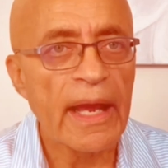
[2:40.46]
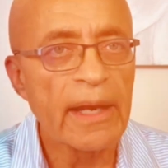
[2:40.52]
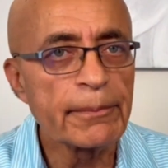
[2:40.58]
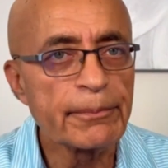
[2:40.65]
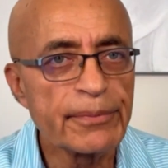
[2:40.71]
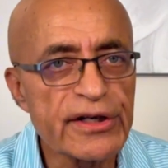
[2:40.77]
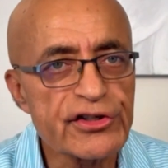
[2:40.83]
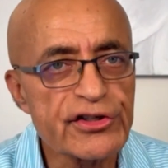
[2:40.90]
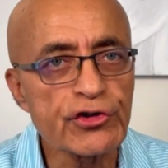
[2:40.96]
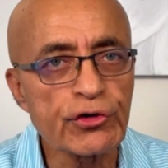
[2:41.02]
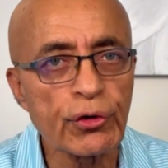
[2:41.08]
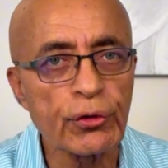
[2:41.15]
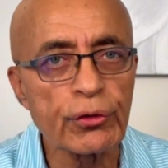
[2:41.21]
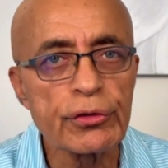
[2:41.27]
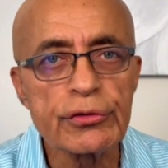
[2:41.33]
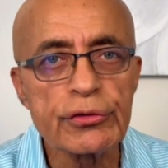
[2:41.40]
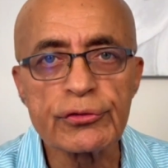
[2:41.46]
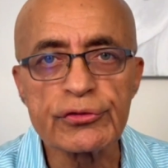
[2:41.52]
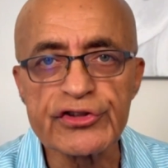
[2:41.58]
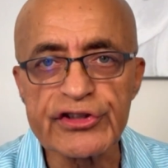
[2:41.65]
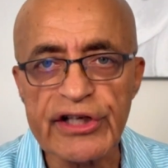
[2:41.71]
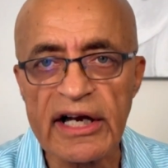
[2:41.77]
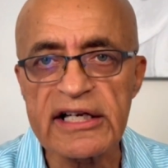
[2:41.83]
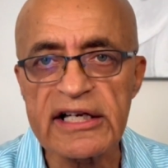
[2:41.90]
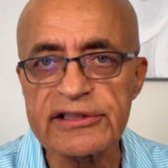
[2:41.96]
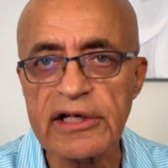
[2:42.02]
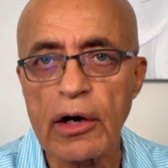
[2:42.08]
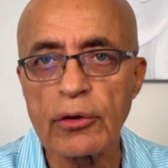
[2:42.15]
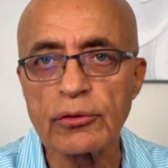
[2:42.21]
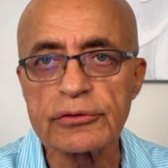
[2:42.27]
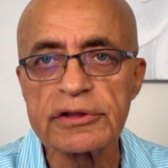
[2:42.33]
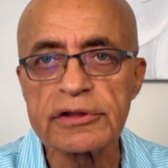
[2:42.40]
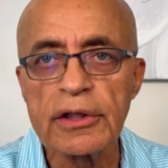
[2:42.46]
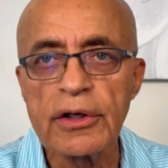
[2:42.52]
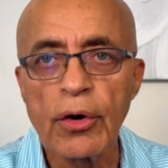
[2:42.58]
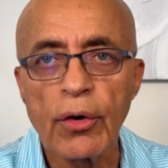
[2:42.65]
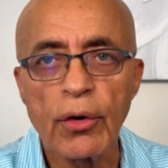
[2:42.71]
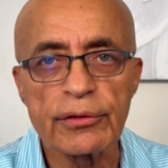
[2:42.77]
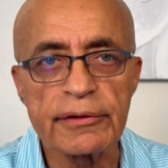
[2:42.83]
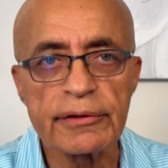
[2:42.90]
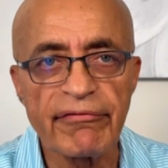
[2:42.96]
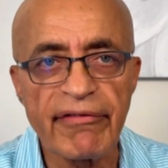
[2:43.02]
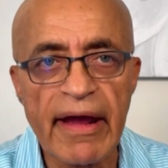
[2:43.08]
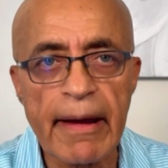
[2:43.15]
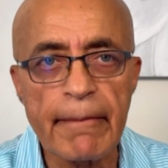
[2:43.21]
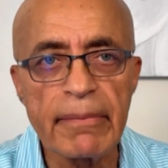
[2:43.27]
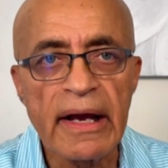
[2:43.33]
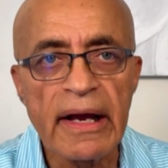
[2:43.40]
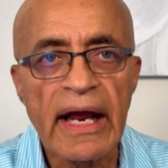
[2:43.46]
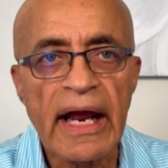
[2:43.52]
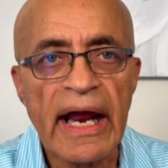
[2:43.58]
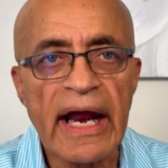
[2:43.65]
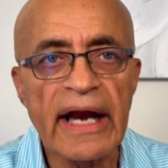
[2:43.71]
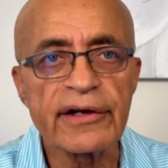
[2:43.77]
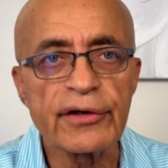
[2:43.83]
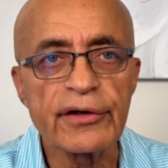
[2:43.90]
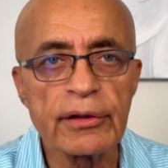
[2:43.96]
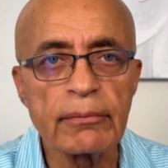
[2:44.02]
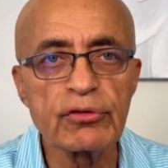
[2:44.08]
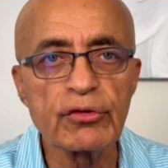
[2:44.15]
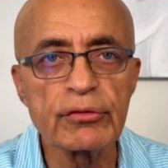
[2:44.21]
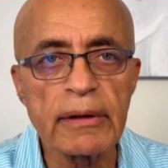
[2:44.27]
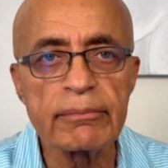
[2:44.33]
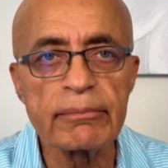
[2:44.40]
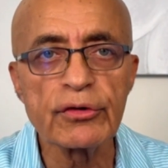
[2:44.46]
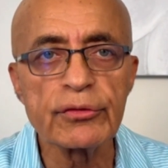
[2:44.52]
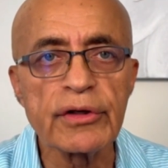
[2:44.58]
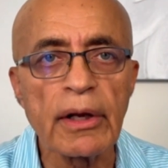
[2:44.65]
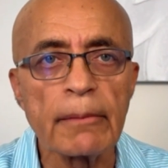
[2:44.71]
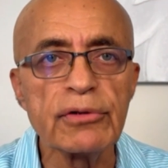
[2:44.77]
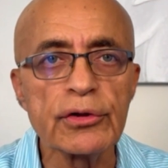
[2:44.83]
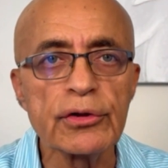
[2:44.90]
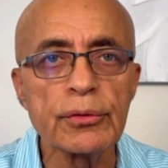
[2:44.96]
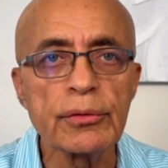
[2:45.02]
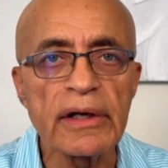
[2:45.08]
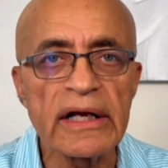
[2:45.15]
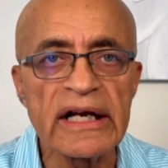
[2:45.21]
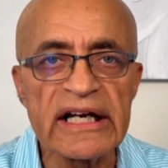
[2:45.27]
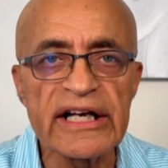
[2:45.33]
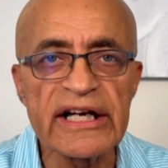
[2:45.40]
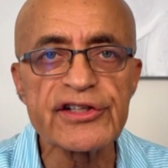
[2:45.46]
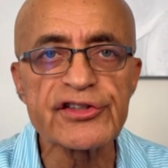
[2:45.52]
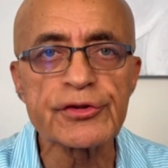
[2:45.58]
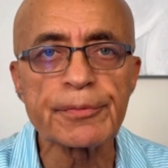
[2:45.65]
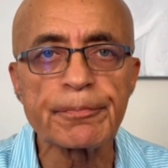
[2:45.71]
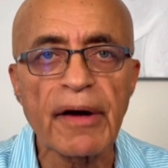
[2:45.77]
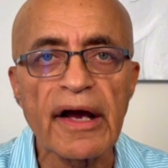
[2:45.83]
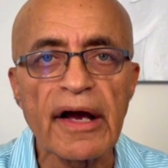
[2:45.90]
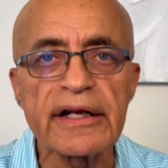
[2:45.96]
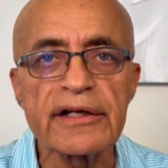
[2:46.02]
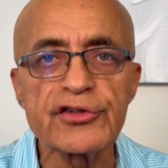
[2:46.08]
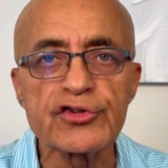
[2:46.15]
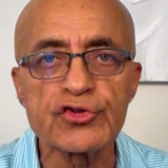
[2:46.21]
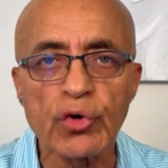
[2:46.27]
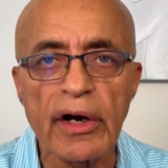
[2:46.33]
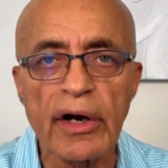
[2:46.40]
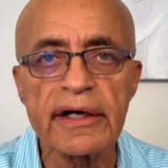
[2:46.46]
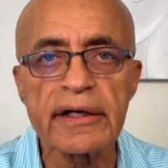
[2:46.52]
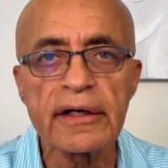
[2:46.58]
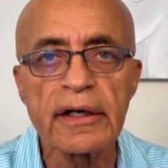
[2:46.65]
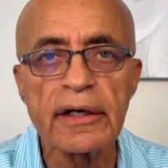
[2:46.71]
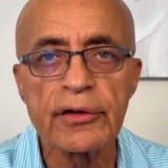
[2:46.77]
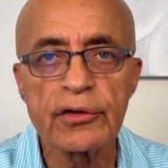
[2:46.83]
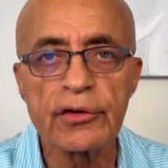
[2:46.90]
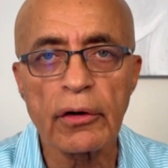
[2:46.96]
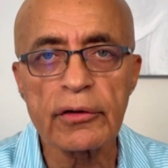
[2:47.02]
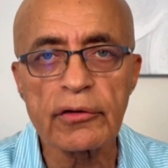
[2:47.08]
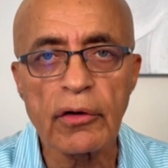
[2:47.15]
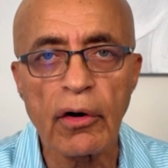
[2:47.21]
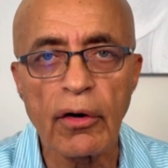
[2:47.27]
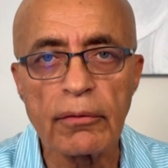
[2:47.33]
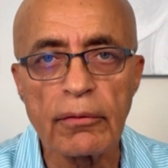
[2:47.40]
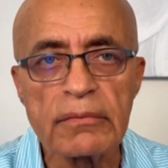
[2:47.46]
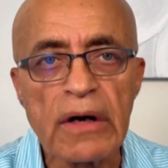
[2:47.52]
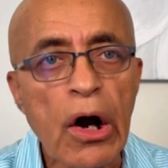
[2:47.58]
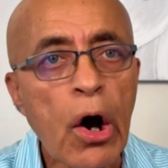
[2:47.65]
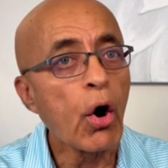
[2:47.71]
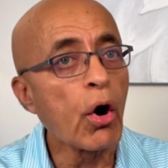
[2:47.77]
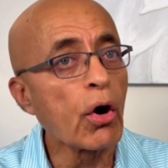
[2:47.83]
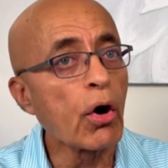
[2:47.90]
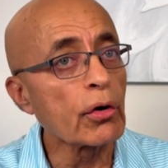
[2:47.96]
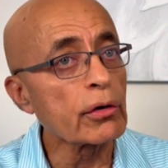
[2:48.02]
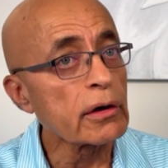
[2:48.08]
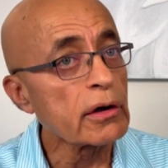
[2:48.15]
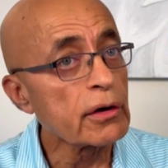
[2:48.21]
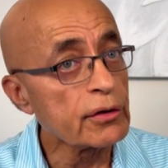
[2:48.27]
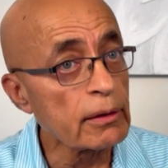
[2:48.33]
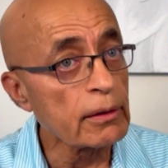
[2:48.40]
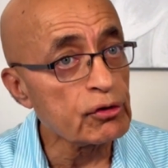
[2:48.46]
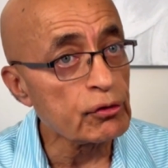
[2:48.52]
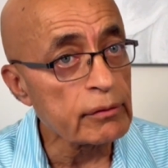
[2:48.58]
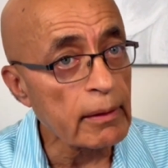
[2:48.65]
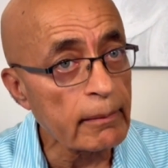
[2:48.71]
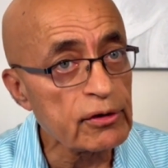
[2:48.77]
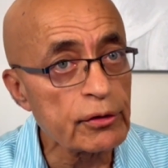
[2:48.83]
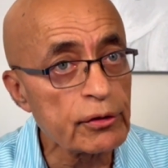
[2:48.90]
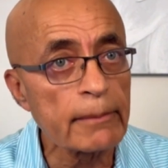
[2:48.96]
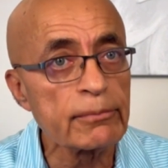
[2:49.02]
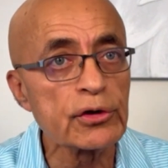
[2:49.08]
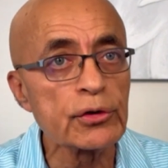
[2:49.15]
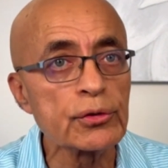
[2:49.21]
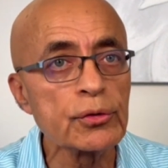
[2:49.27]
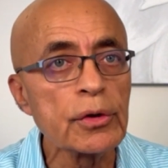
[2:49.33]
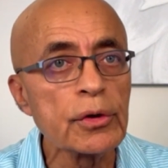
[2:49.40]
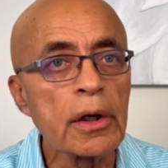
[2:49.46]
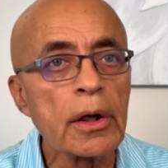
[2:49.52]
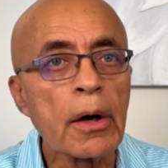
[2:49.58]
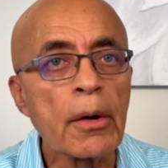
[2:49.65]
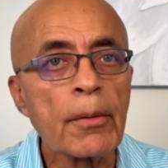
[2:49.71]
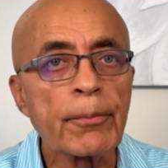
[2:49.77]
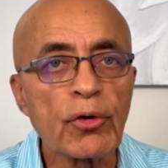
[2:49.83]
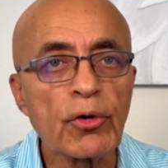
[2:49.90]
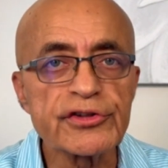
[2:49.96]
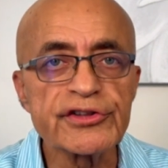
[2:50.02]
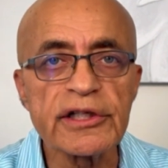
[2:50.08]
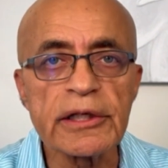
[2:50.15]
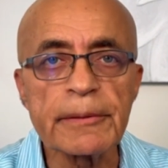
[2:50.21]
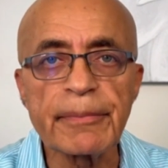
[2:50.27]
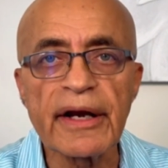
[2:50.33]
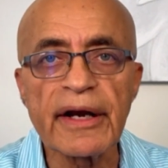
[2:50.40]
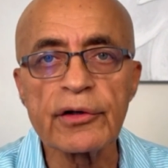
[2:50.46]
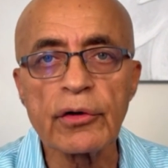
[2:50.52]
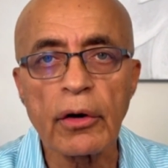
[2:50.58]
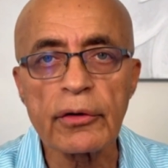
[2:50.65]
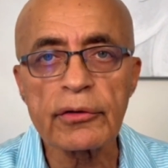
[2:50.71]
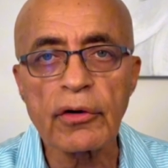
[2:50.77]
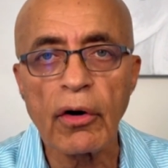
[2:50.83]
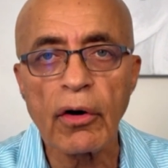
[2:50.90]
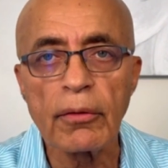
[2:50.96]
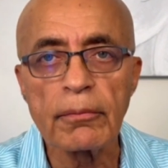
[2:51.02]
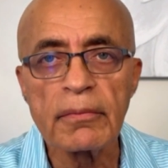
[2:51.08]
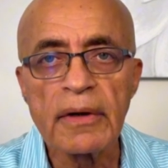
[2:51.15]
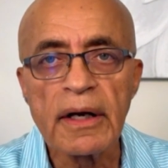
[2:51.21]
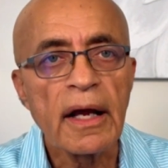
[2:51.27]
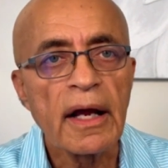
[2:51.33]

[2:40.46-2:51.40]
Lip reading: And be sure to check us out on the web at www.elitespinejoint.com or www.portcitypain.com,